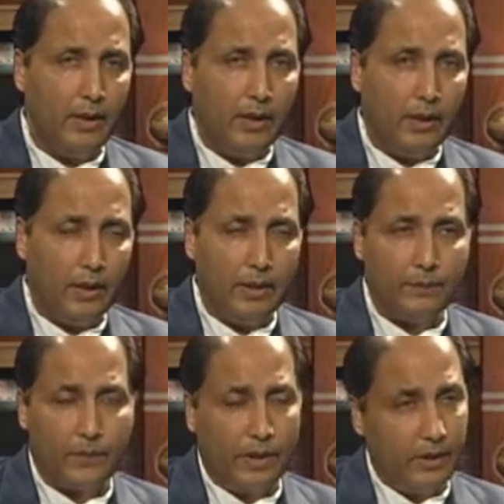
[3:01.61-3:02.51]

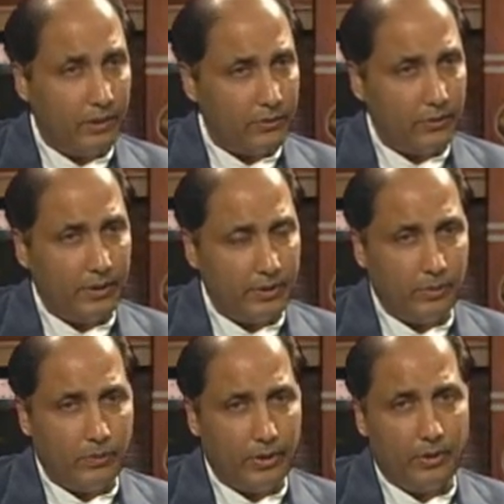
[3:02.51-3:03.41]
And also there is
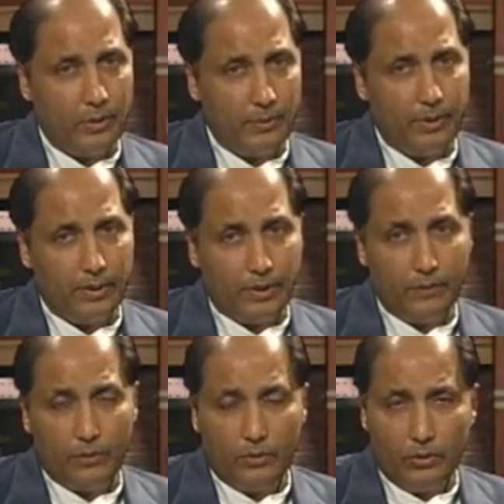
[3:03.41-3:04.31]
reporting requirement
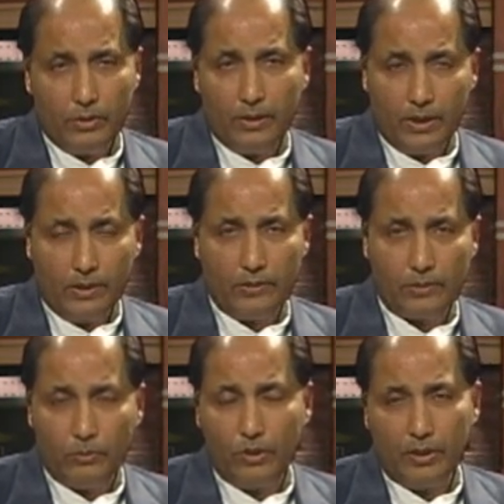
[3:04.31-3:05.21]
if you hold
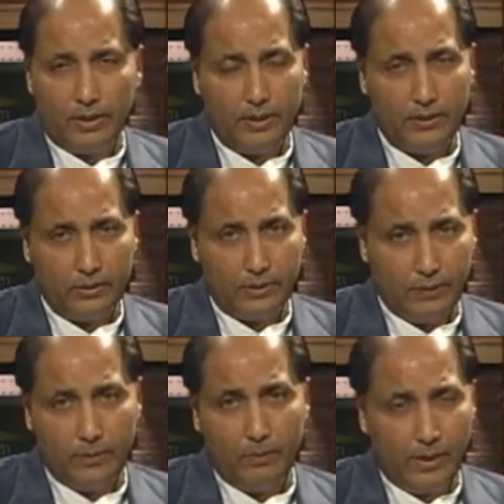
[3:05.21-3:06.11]
accounts more than 100,000.
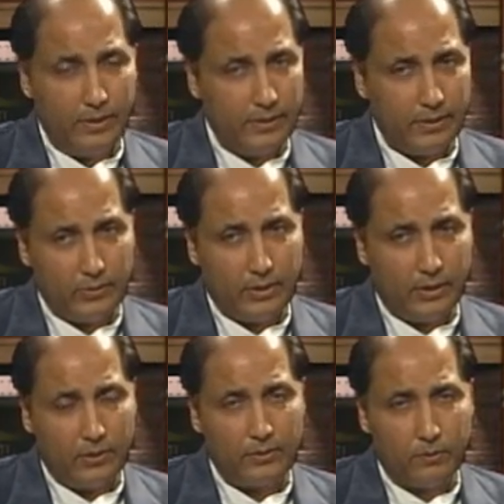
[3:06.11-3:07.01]
If you have balance in those
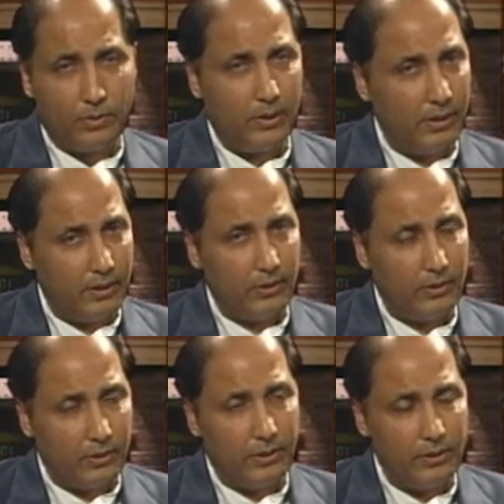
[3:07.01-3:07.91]
accounts more than
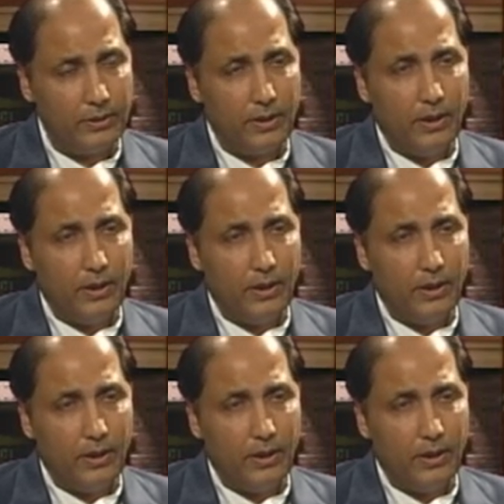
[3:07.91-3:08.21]
$100,000.